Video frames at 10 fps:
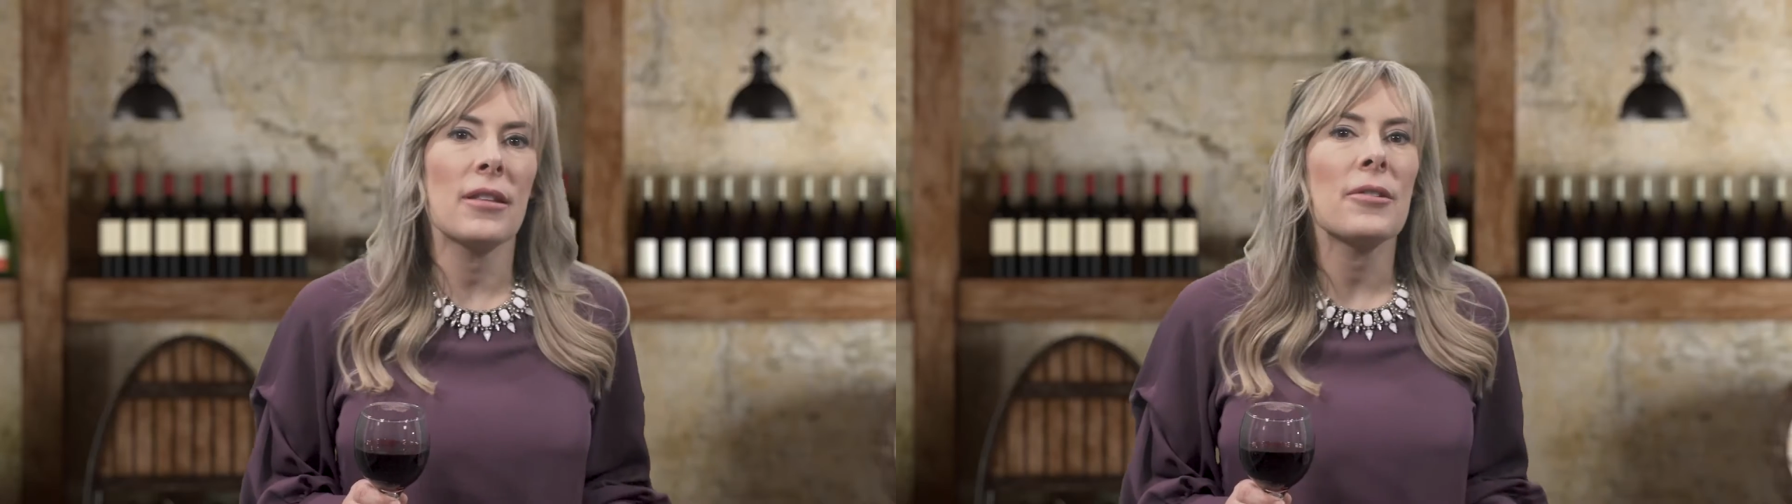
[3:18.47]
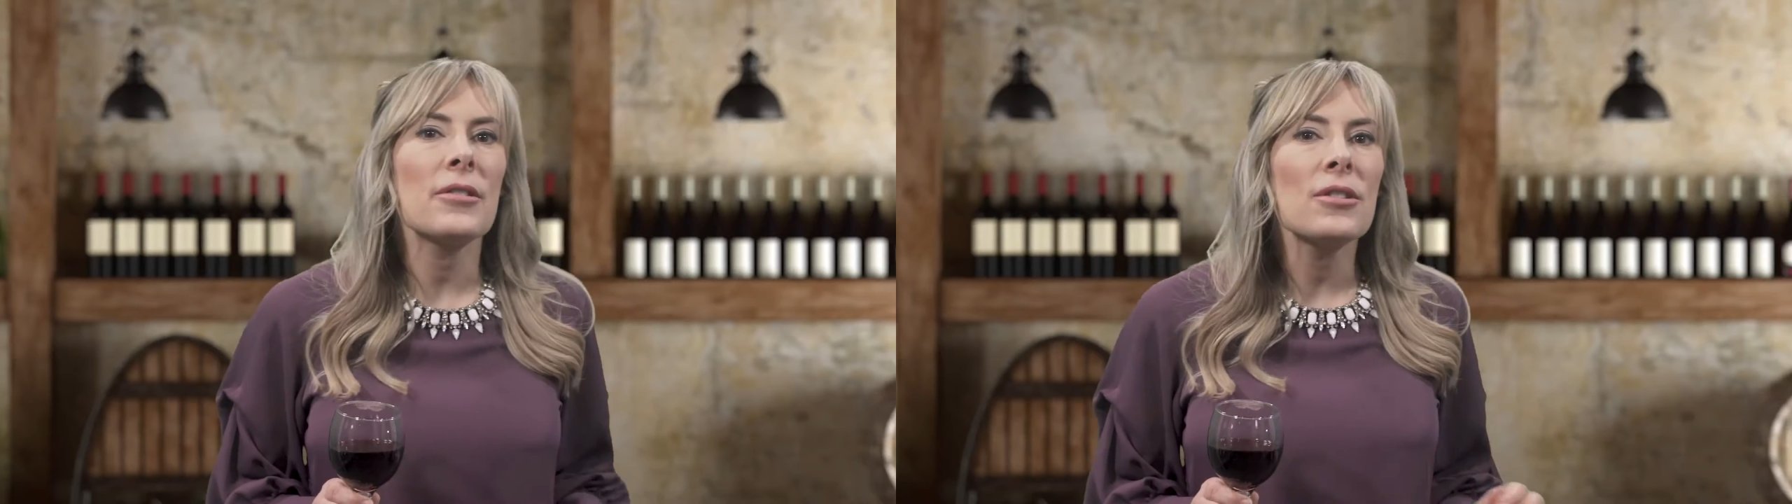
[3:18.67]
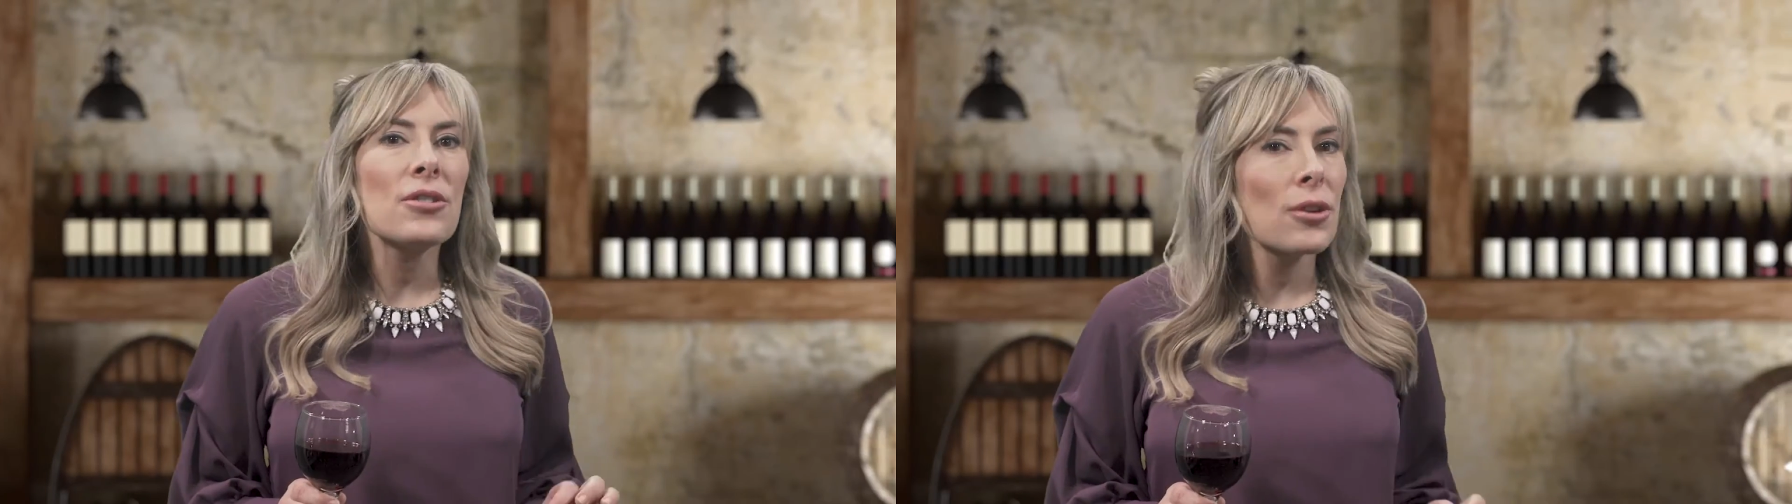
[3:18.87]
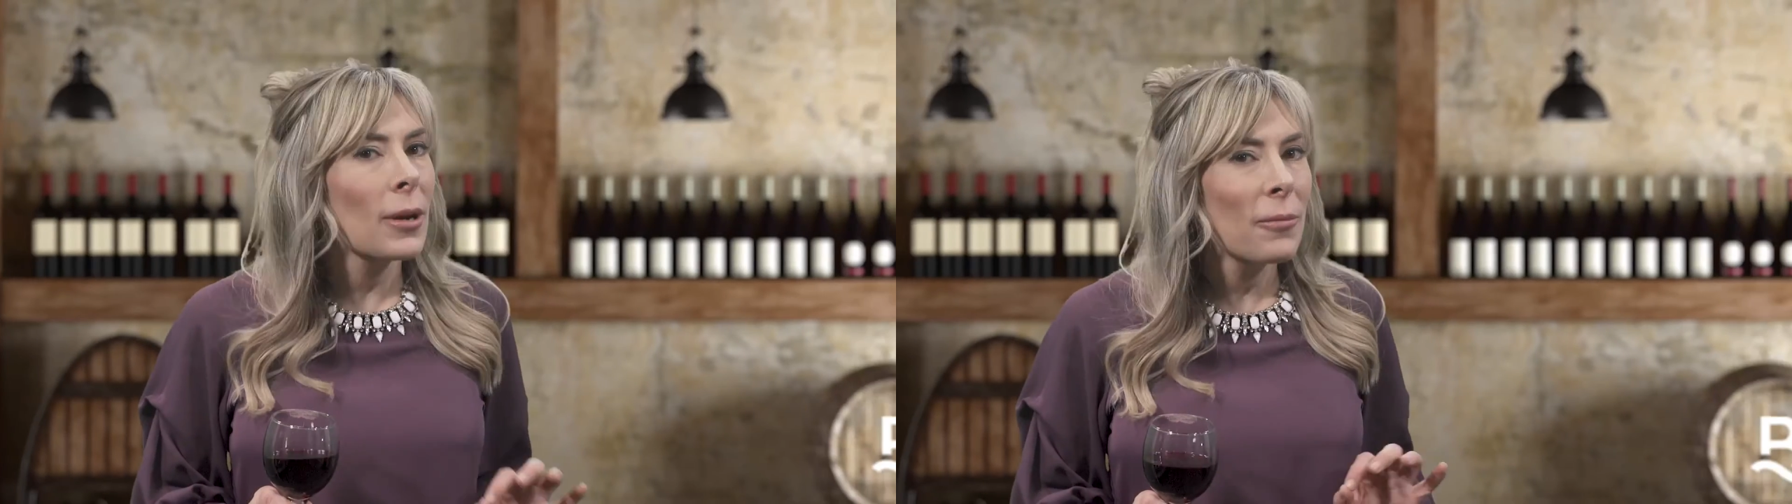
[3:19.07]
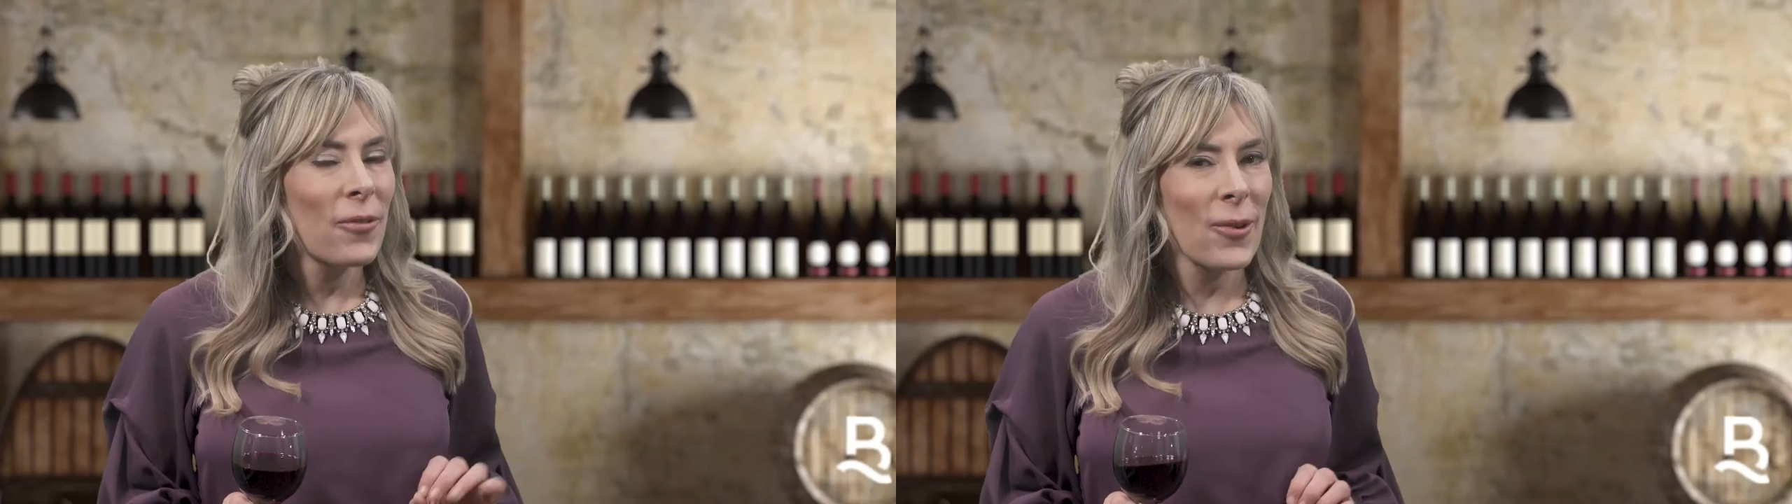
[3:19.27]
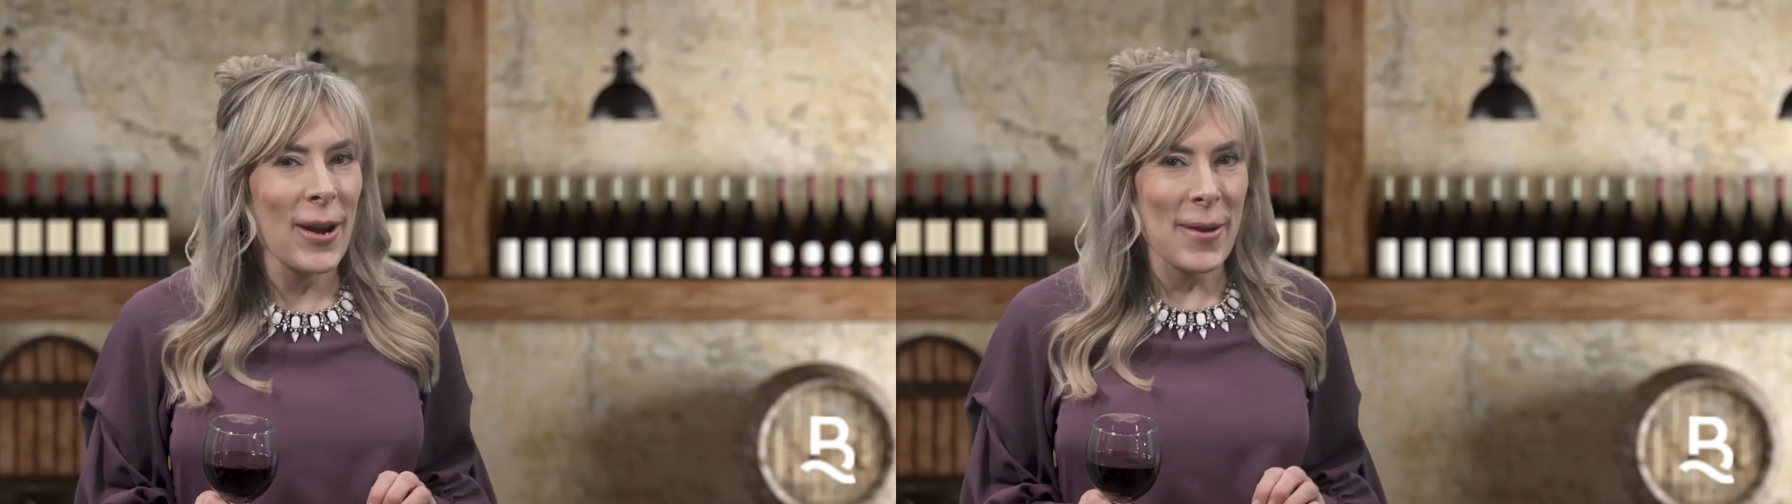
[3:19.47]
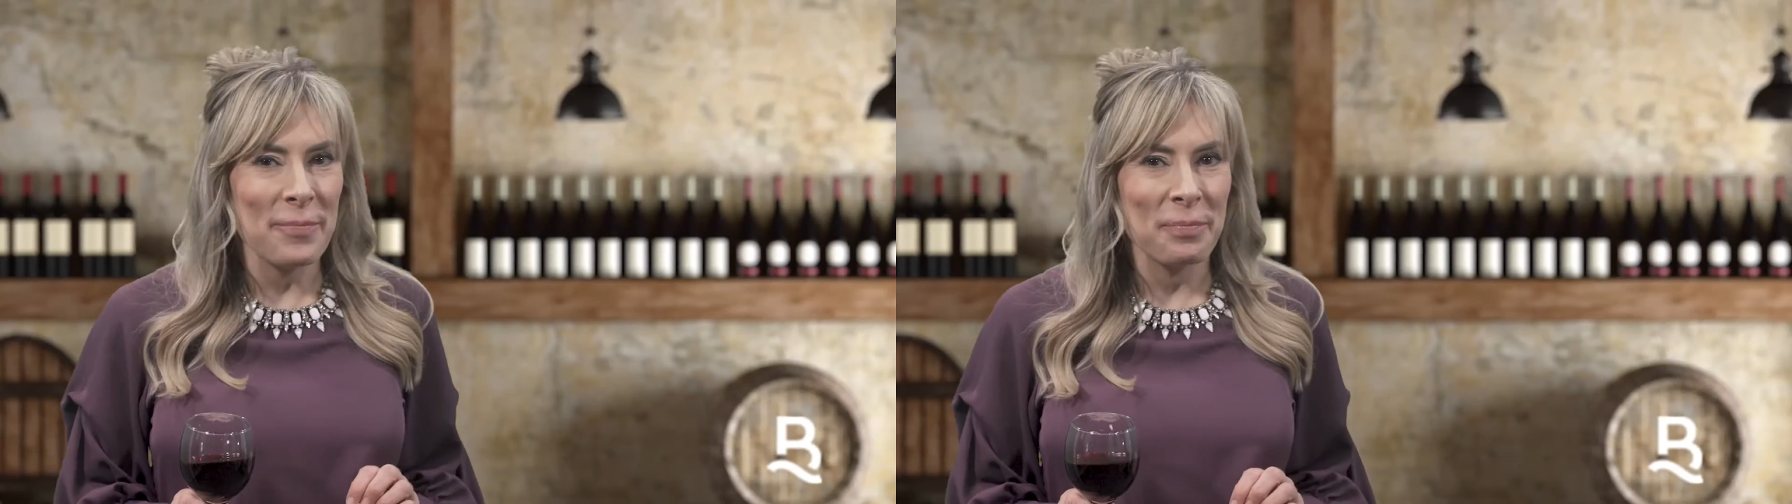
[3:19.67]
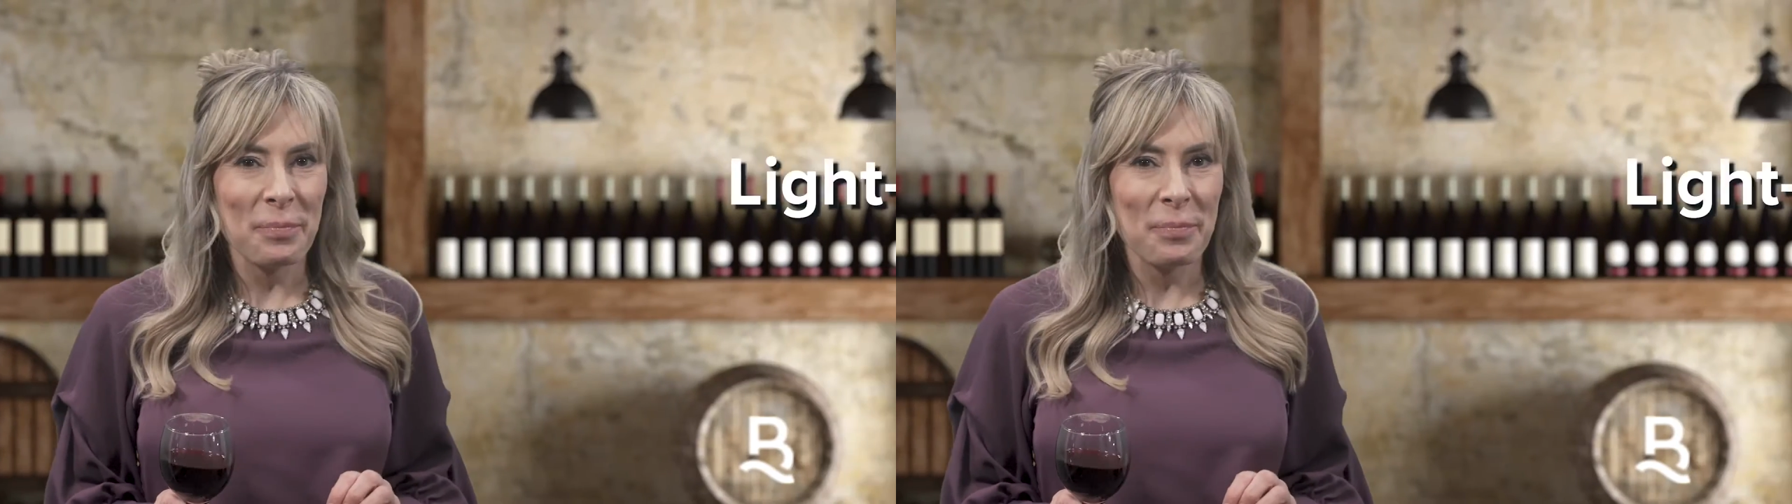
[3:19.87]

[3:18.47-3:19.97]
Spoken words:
there is a term for it,